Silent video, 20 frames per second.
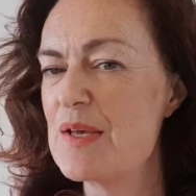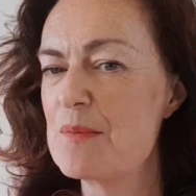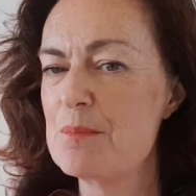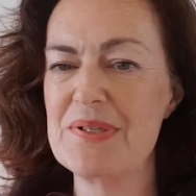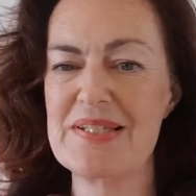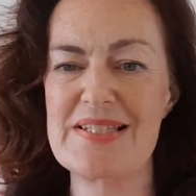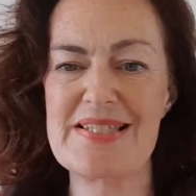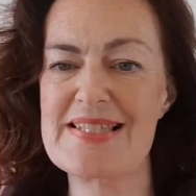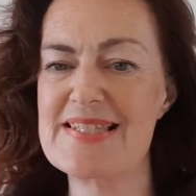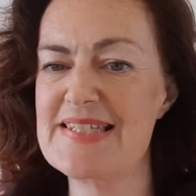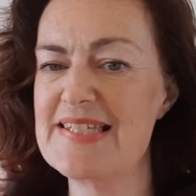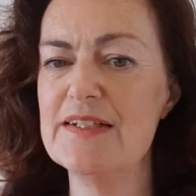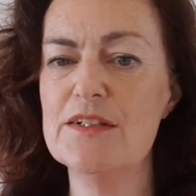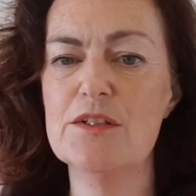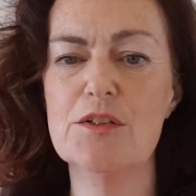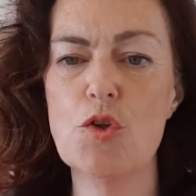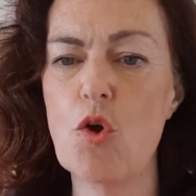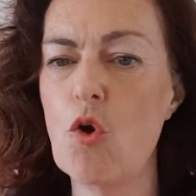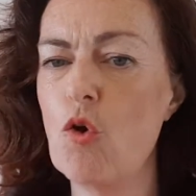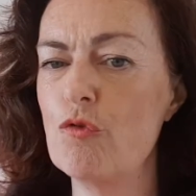but
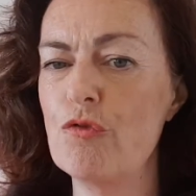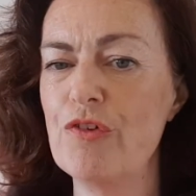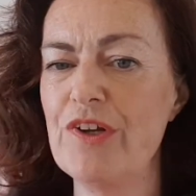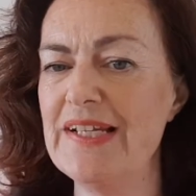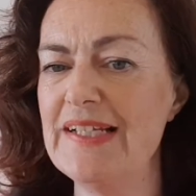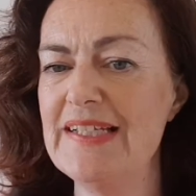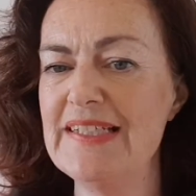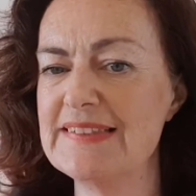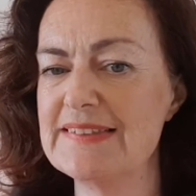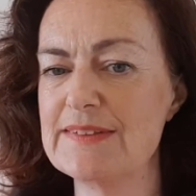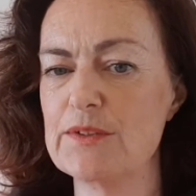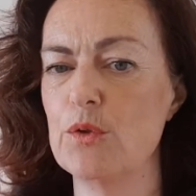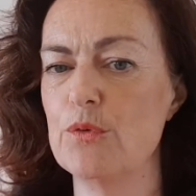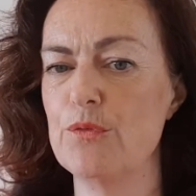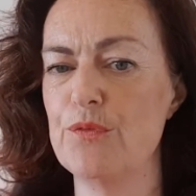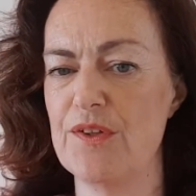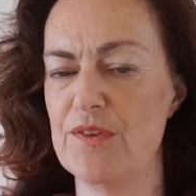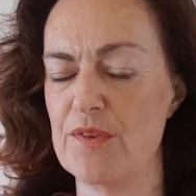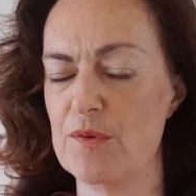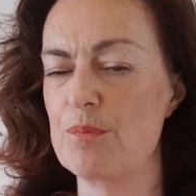still not really
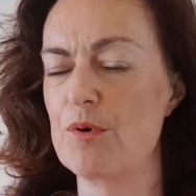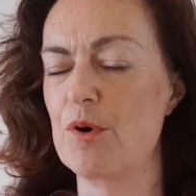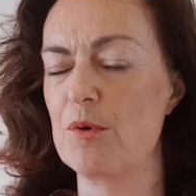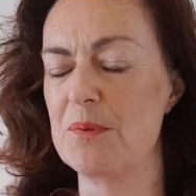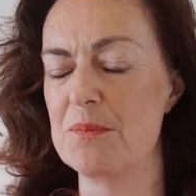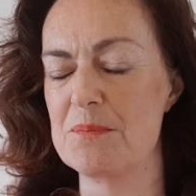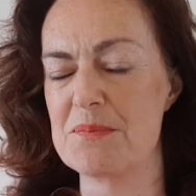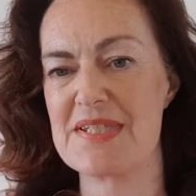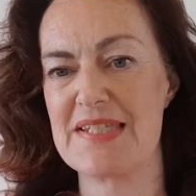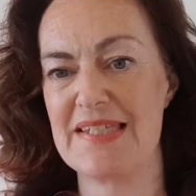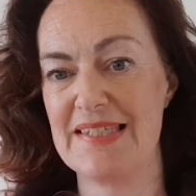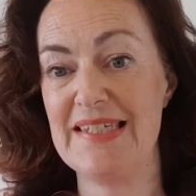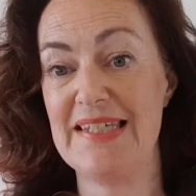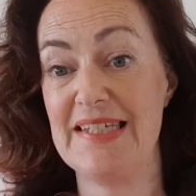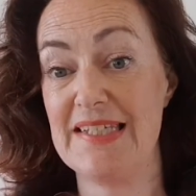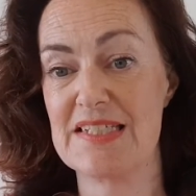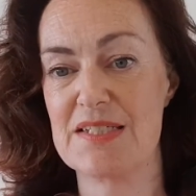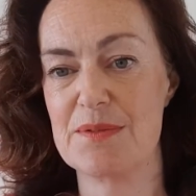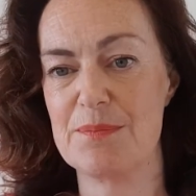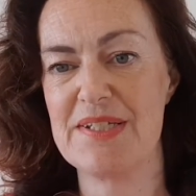solving the problems that
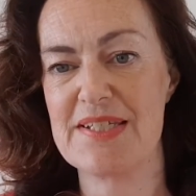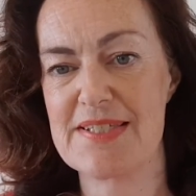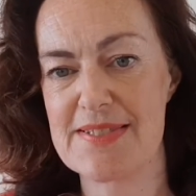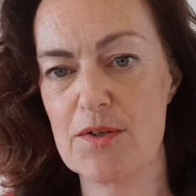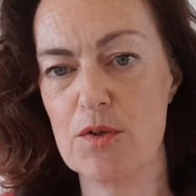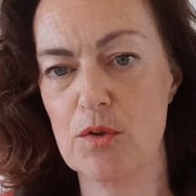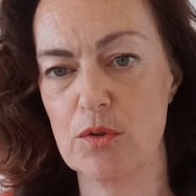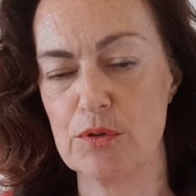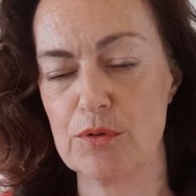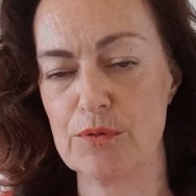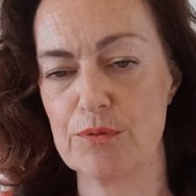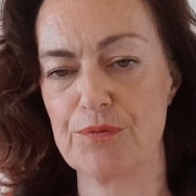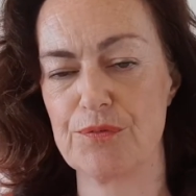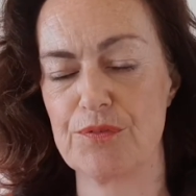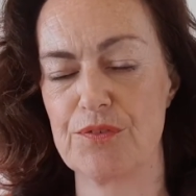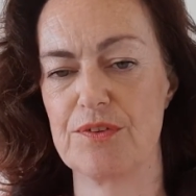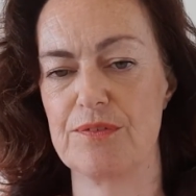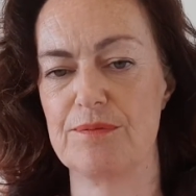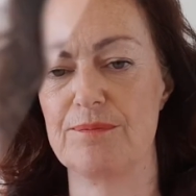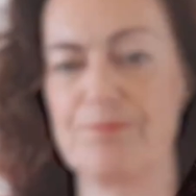need to be
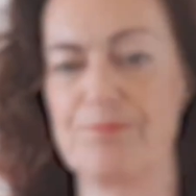solved.